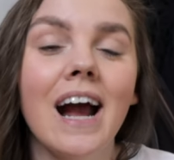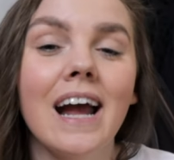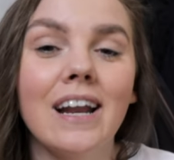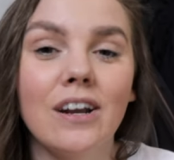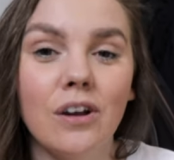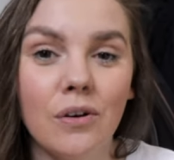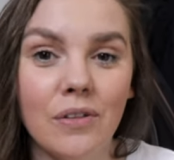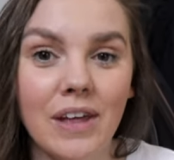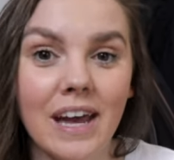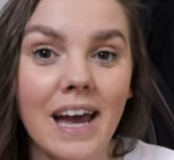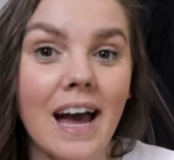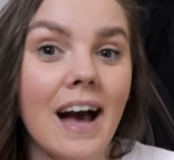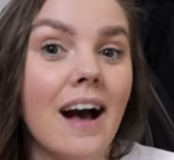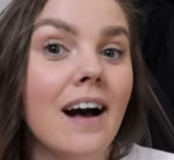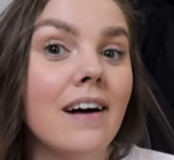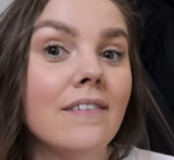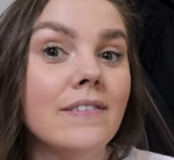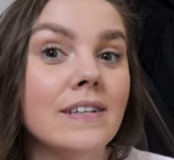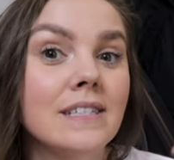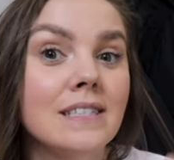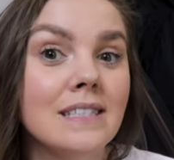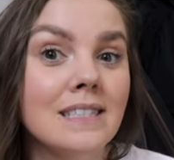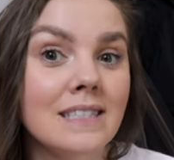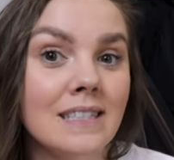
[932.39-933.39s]
I know they
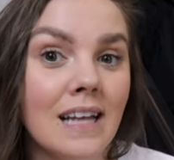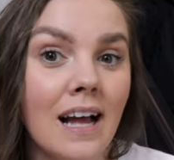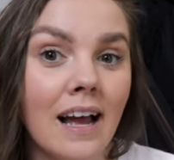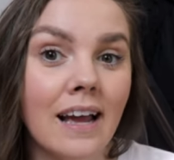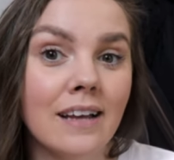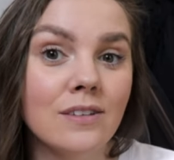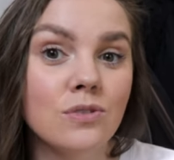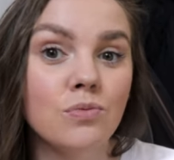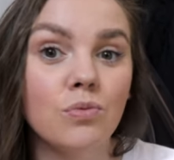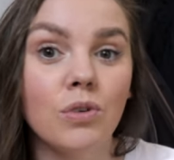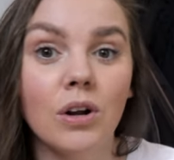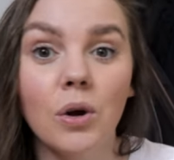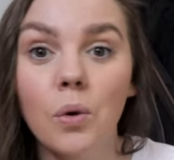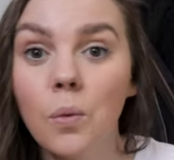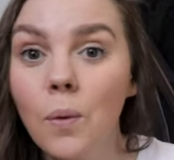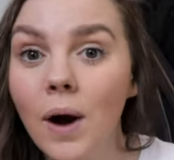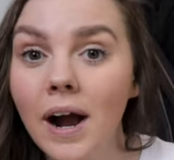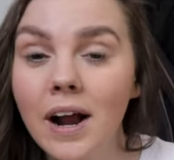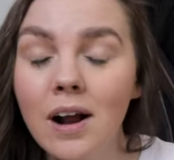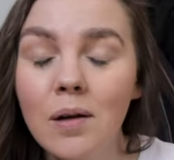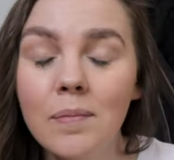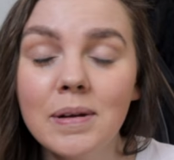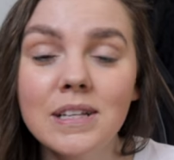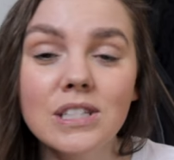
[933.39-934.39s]
have size
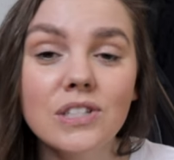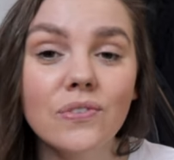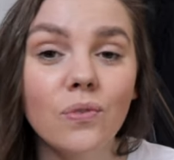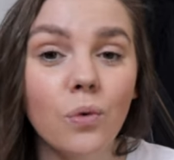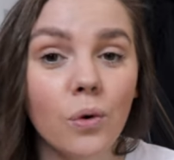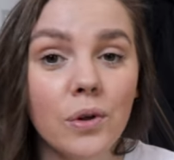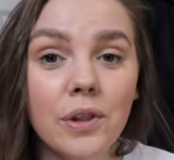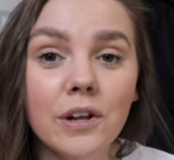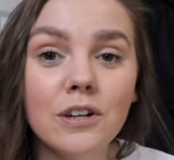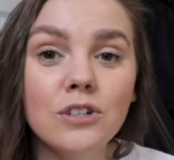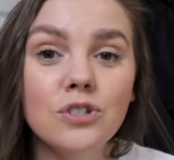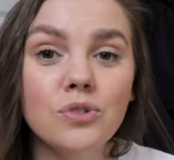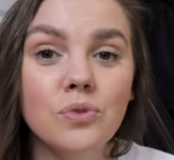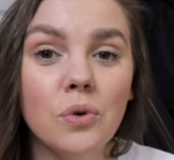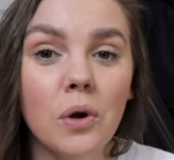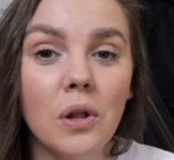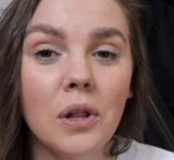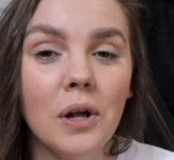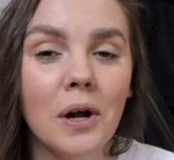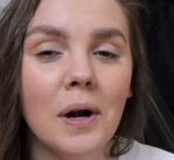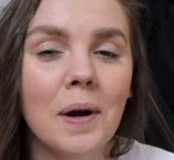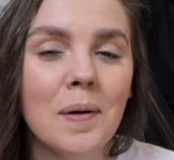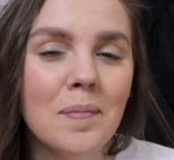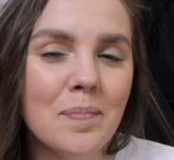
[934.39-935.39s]
requirements for their
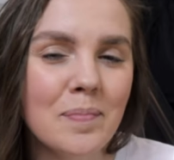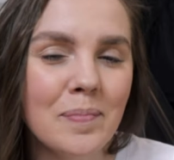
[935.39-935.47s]
stroller,